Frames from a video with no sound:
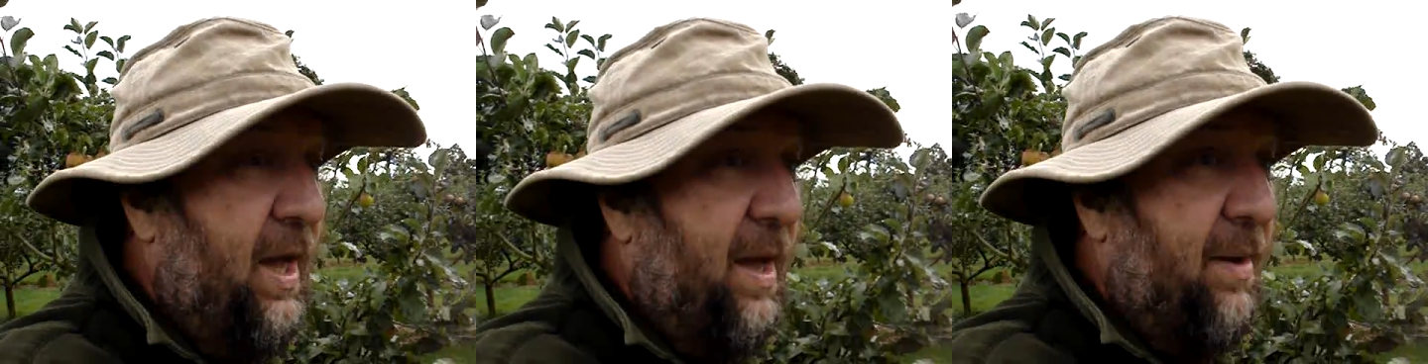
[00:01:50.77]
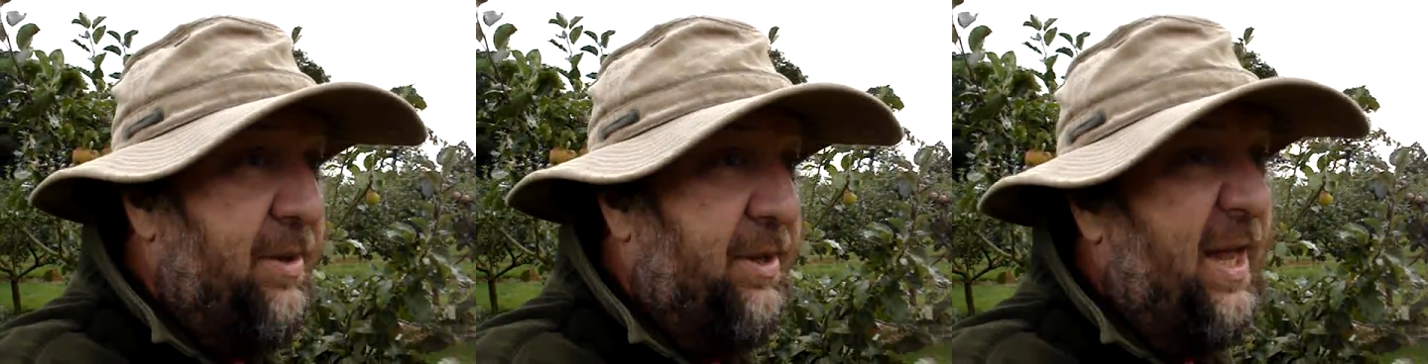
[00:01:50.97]

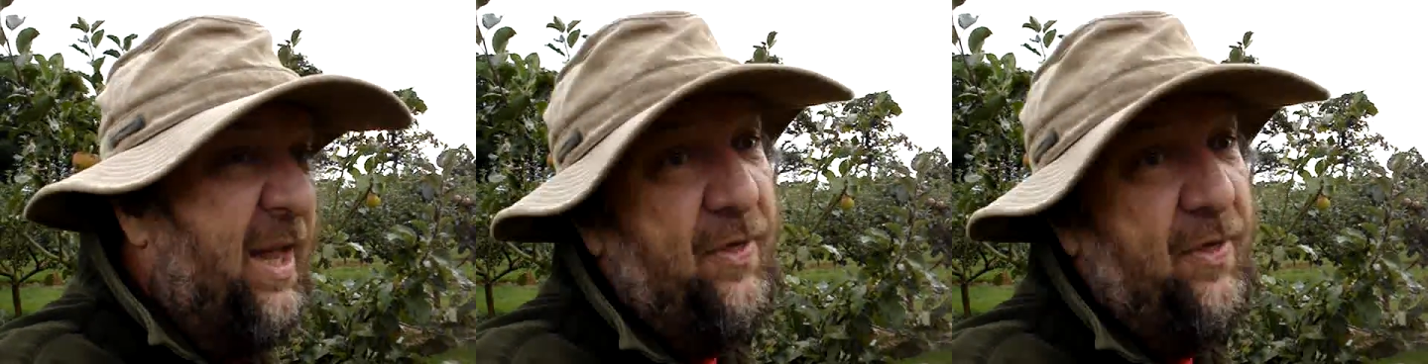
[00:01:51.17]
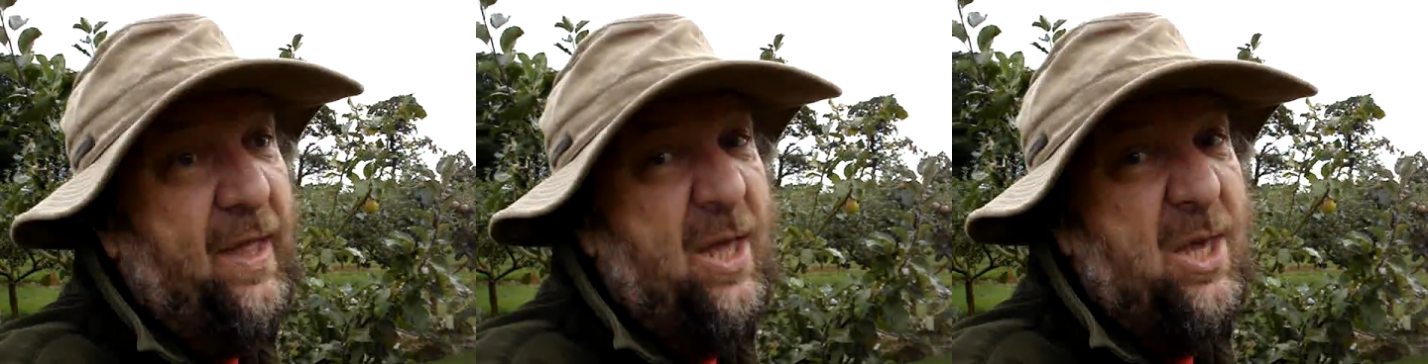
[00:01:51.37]
The key
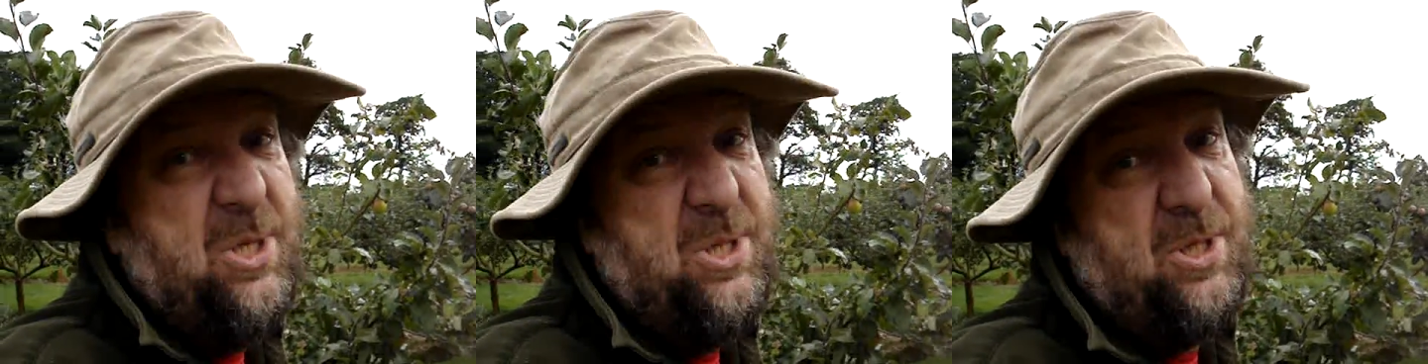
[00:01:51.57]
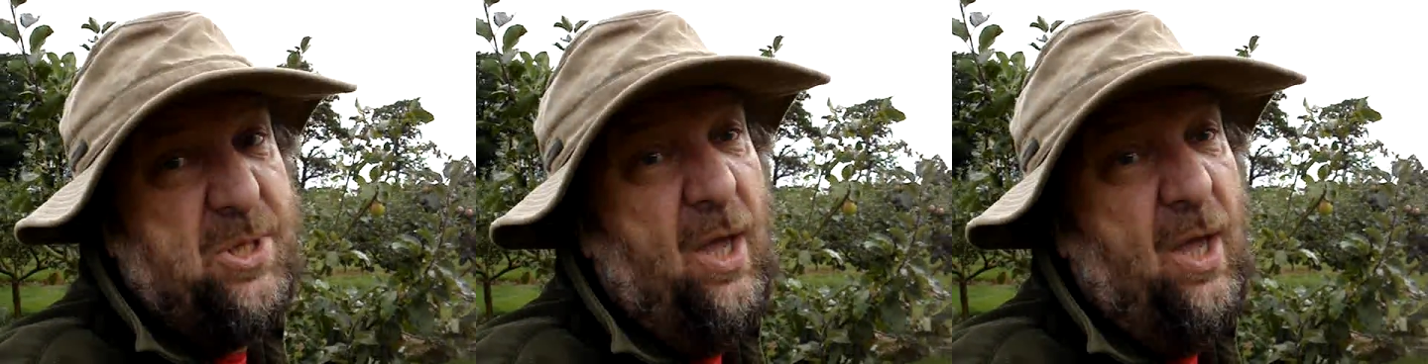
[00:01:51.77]
thing
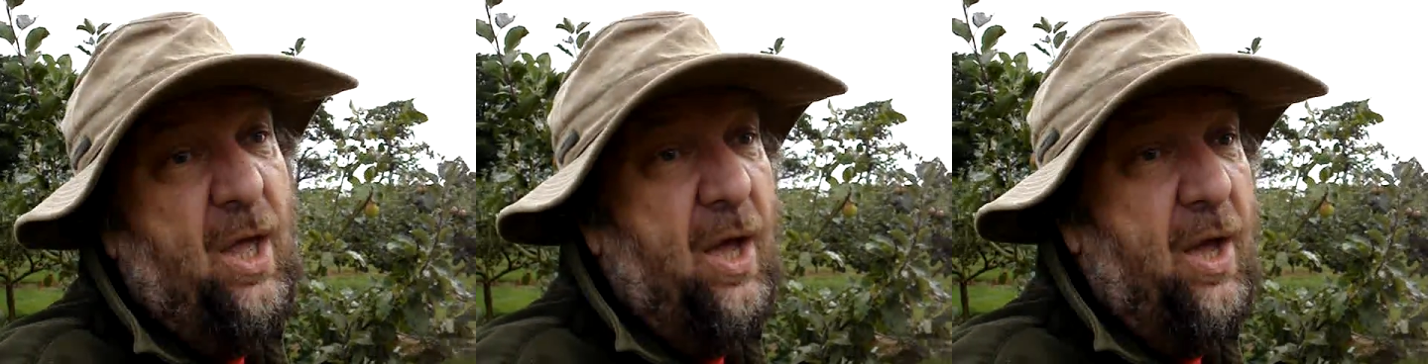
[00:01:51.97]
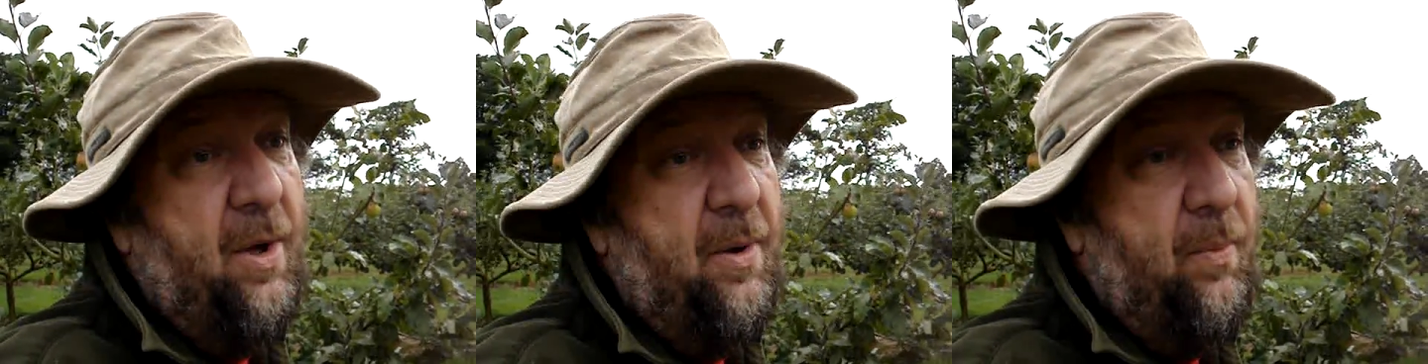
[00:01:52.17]
is
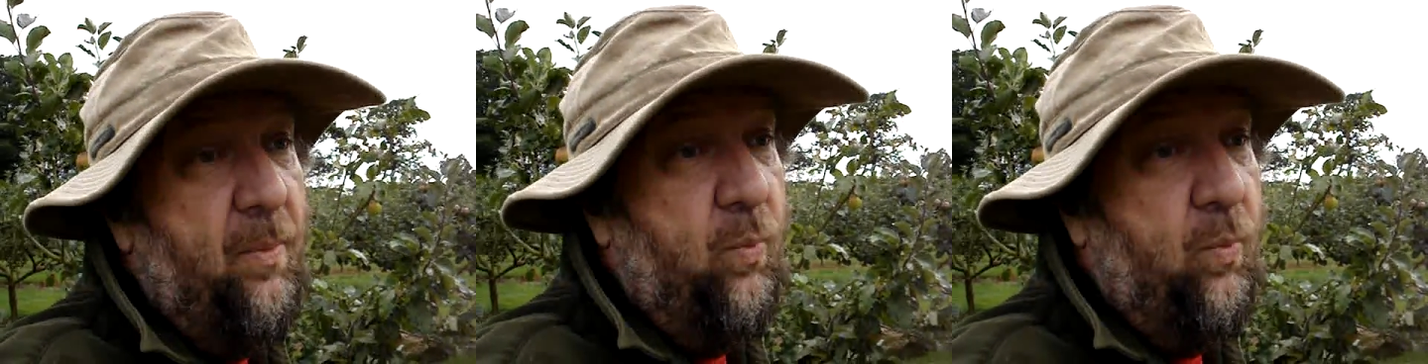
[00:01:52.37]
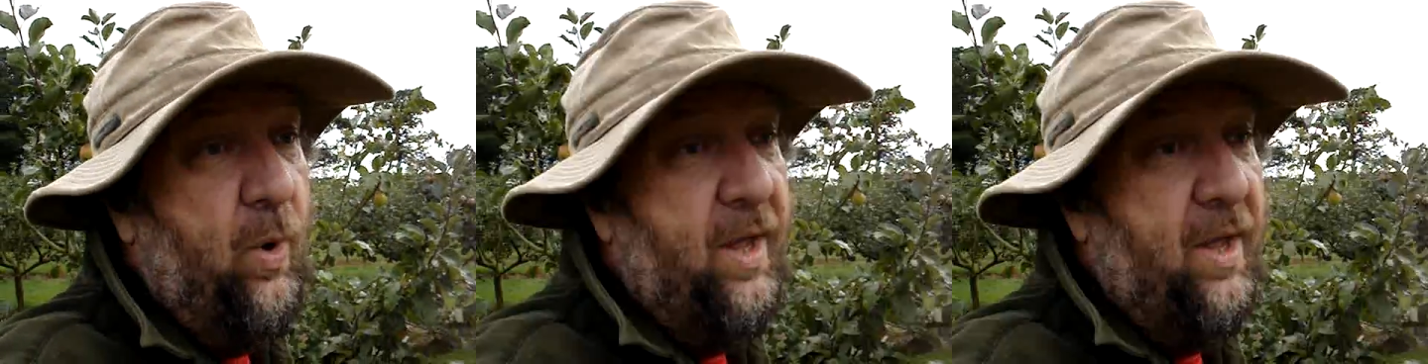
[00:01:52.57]

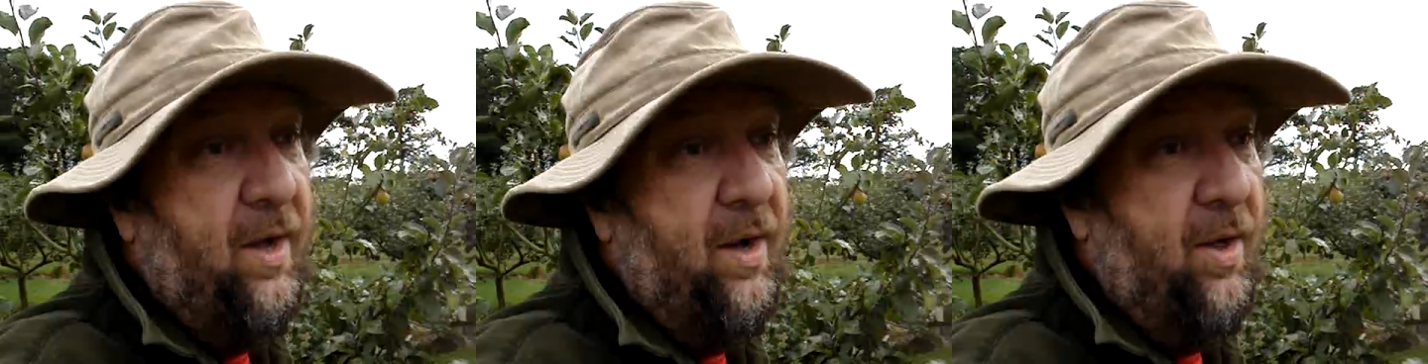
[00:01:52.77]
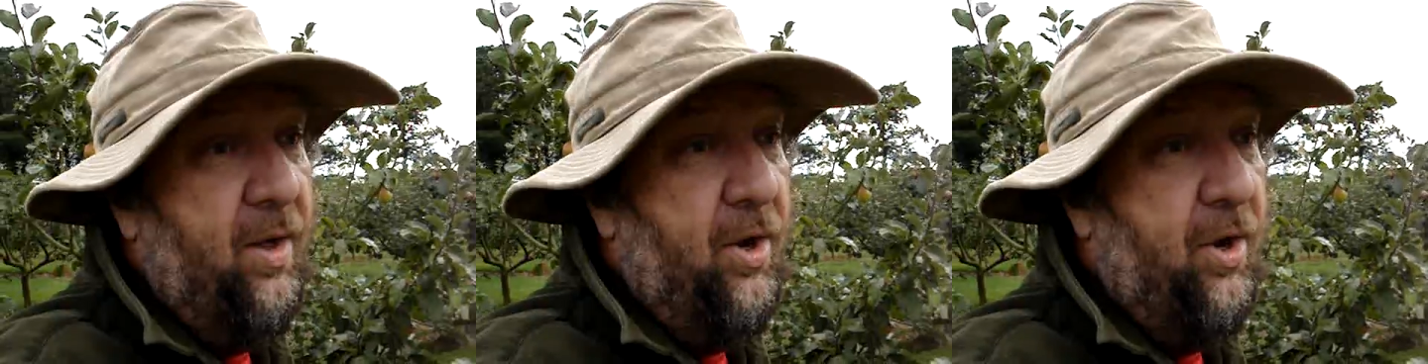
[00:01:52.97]
we
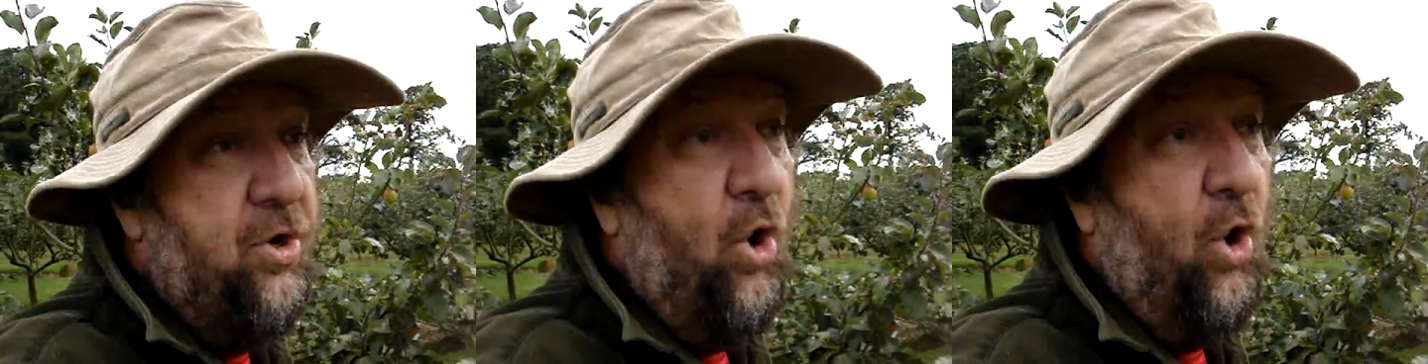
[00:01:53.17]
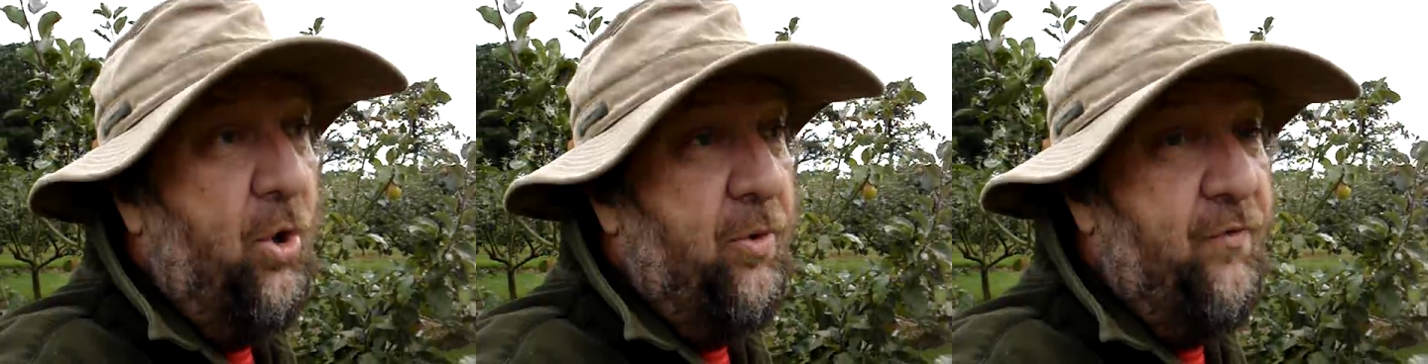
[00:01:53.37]
are
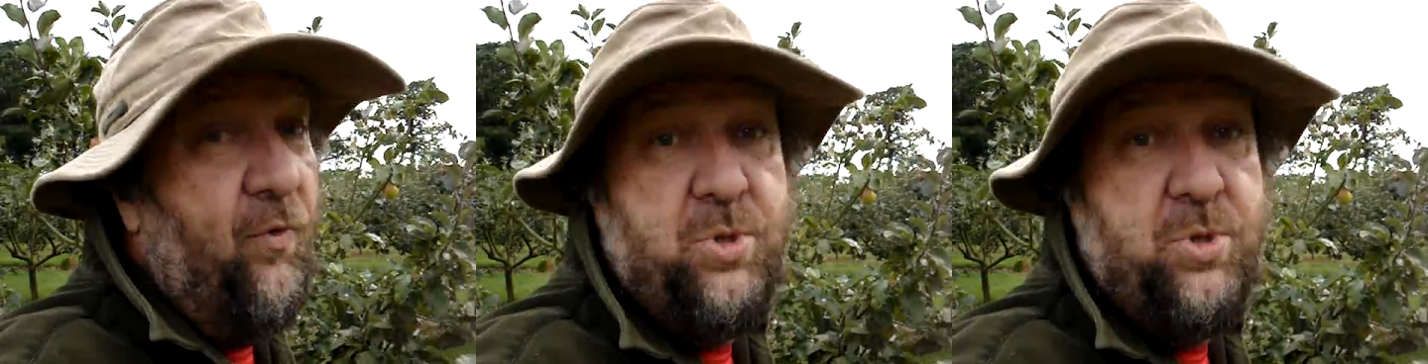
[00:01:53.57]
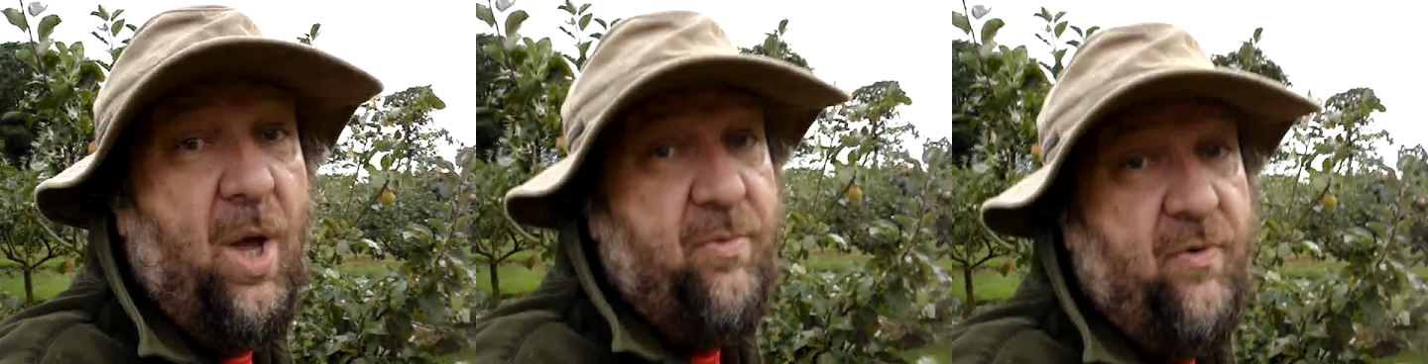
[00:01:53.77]
not
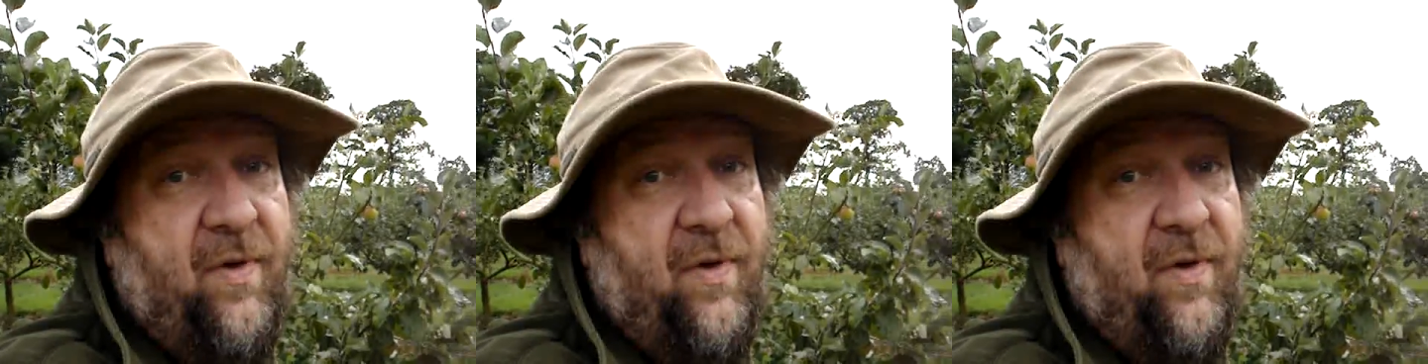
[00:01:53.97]
full-time